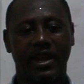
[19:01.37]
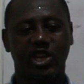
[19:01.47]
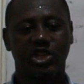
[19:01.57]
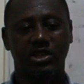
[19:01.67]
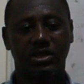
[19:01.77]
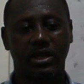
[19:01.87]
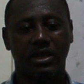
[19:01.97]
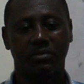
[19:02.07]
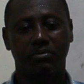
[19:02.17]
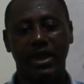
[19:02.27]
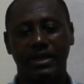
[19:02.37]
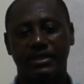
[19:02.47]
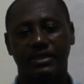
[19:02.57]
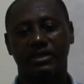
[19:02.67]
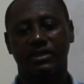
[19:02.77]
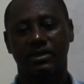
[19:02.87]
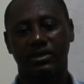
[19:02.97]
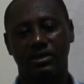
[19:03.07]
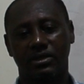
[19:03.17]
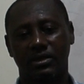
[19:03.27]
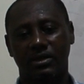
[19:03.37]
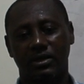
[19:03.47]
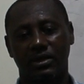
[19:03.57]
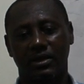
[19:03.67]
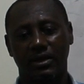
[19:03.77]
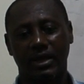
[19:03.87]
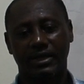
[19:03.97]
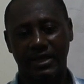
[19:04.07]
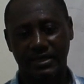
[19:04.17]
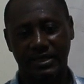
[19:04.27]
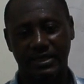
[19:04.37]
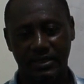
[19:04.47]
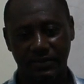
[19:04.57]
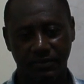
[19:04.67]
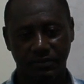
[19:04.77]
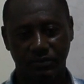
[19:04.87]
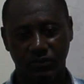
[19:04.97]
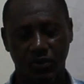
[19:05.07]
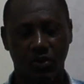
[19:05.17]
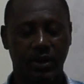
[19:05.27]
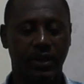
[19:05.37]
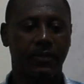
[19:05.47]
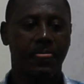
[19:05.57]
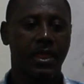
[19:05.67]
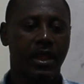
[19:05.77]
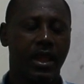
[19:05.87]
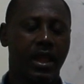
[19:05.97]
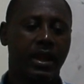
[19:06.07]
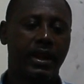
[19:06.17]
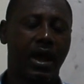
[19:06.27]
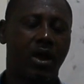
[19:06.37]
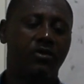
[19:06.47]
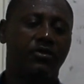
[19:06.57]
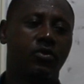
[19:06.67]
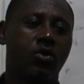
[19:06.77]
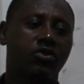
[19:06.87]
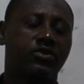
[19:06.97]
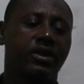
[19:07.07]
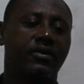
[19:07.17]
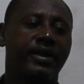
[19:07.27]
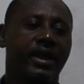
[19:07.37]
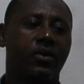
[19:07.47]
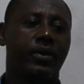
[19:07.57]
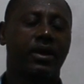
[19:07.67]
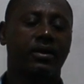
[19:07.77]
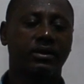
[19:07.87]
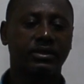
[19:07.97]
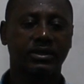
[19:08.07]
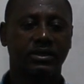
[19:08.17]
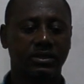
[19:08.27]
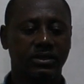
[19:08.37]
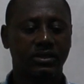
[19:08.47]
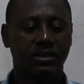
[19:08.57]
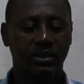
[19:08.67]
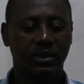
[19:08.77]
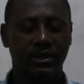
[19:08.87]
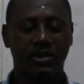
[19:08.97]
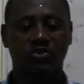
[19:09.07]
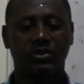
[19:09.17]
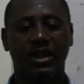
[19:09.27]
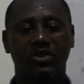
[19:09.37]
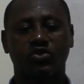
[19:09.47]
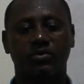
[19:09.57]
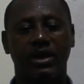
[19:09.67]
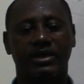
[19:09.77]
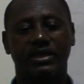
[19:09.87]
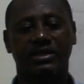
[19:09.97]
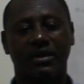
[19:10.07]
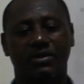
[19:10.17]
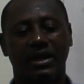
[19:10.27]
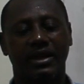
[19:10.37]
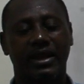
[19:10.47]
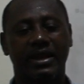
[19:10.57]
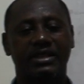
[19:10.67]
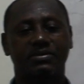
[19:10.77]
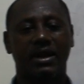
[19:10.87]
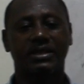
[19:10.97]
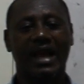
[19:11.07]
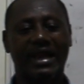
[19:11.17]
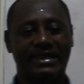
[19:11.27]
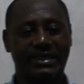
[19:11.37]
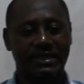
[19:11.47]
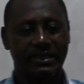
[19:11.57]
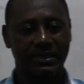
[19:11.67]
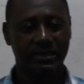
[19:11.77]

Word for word: by the, the, the base that takes it. Okay. Now, if you go to the real world, the students will mention something like the Christmas hats.